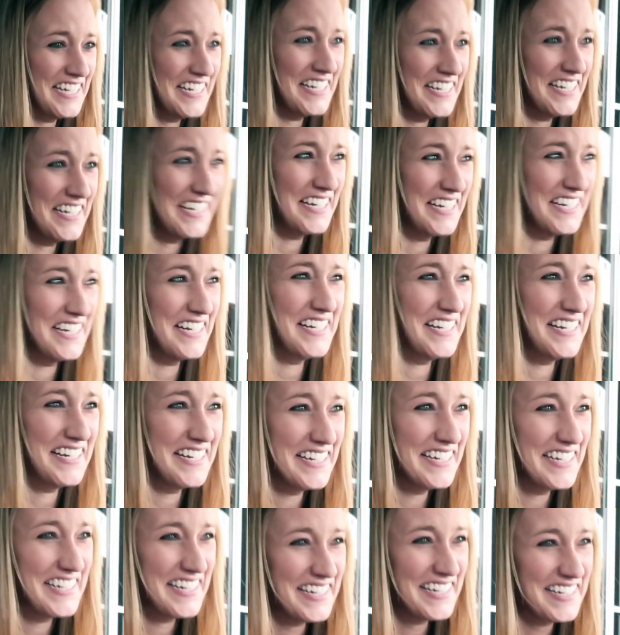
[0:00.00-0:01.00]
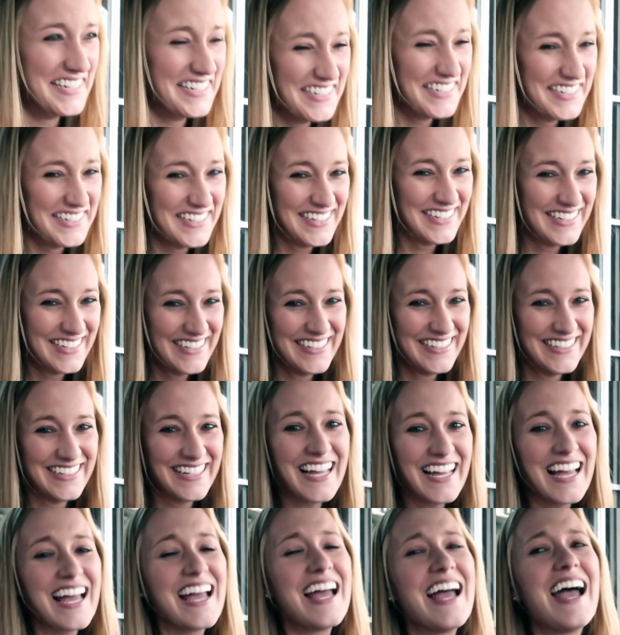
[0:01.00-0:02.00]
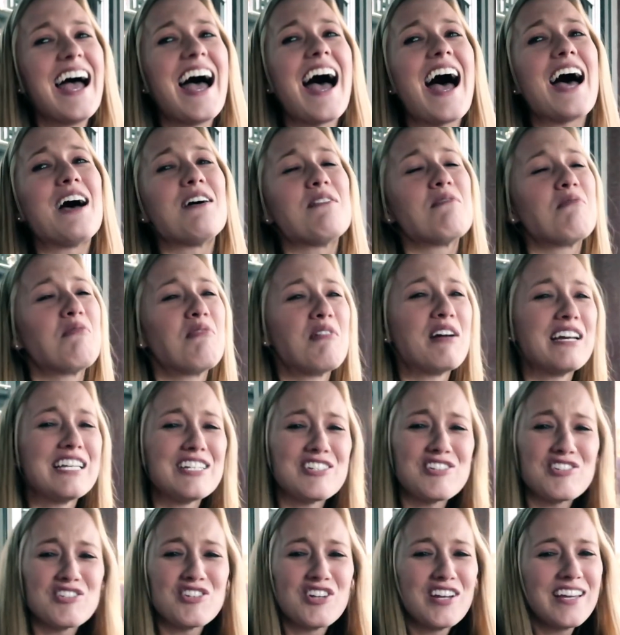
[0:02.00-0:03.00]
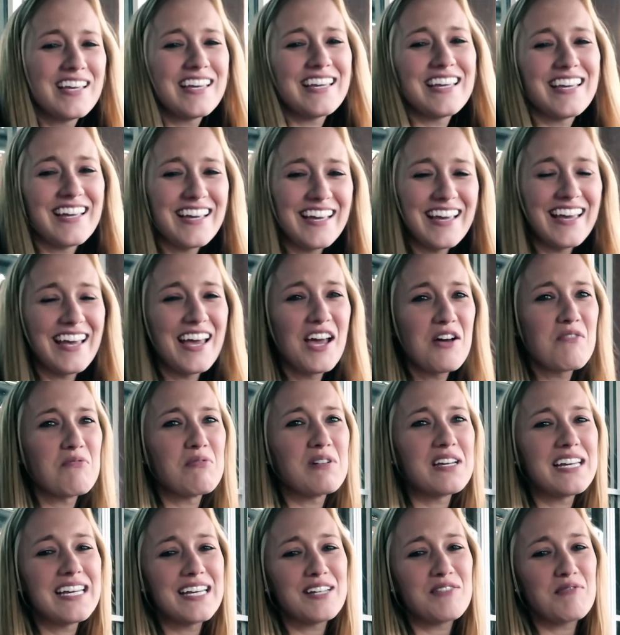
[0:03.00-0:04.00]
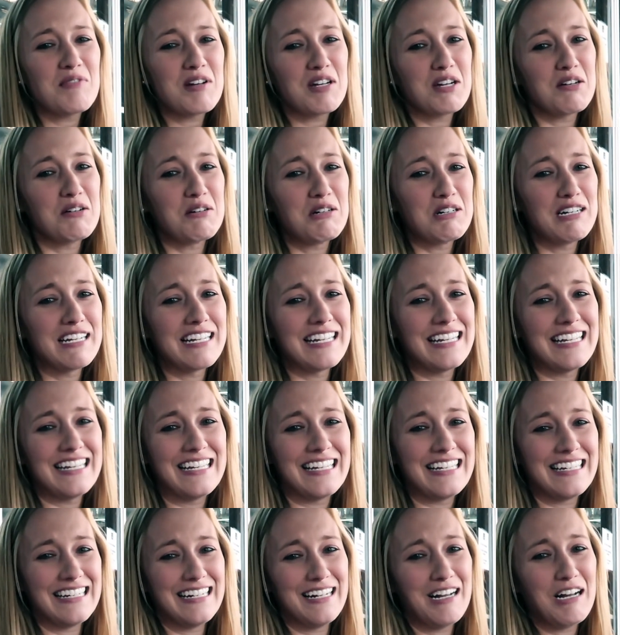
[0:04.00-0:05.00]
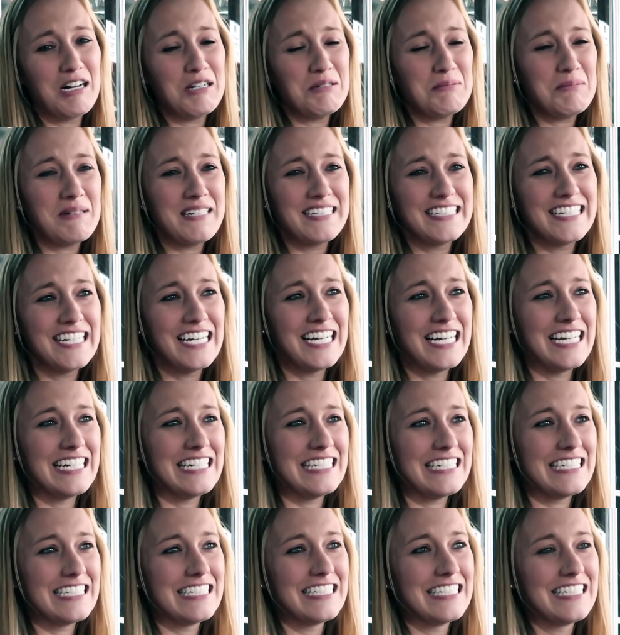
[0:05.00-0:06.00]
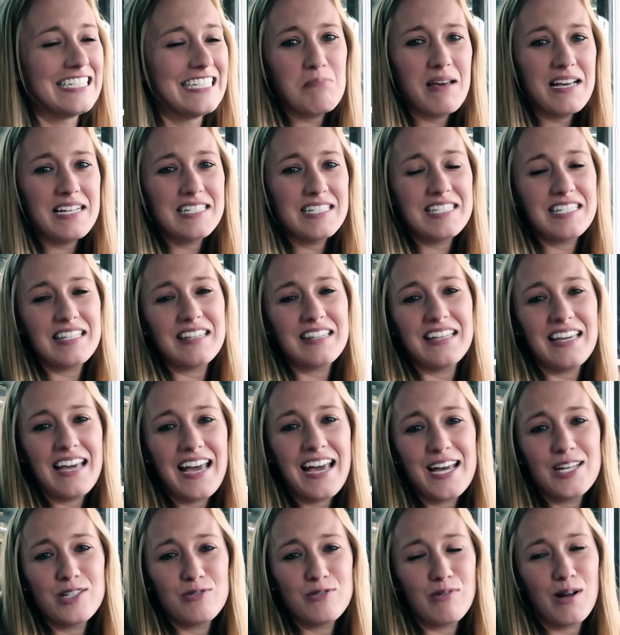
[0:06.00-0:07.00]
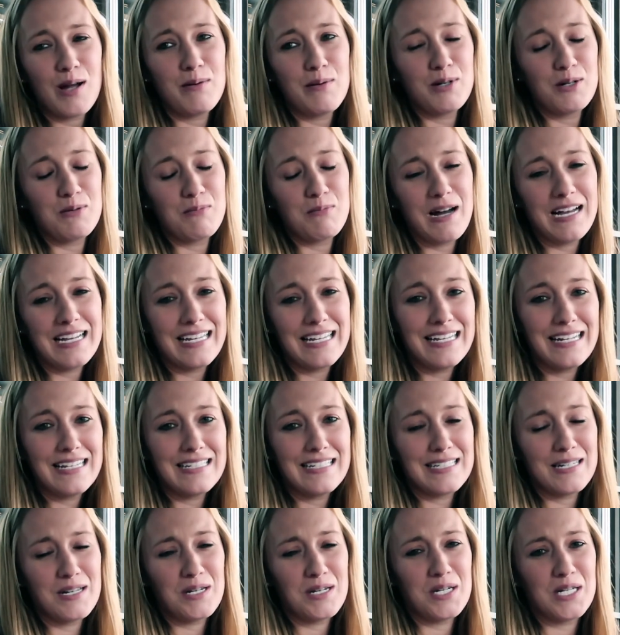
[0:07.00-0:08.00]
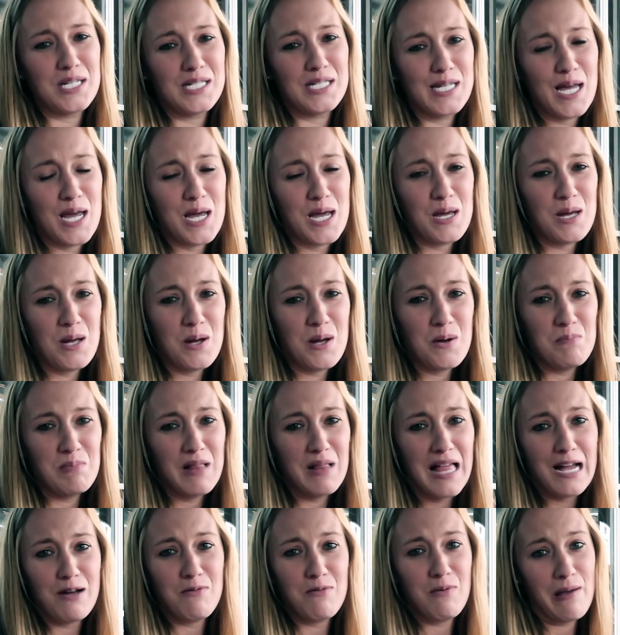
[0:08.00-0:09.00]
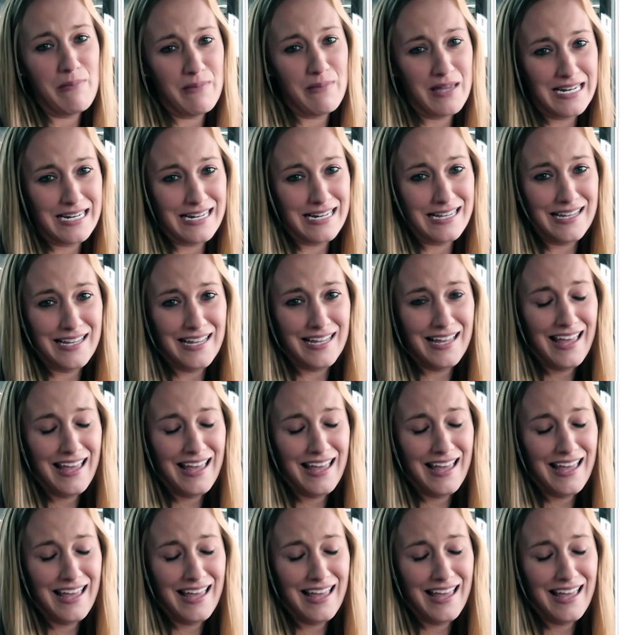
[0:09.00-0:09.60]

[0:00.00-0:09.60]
I wish, I wish I could repeat the things. I wish he, we had recorded it. Oh my God. Basically asked Robert why he doesn't date black women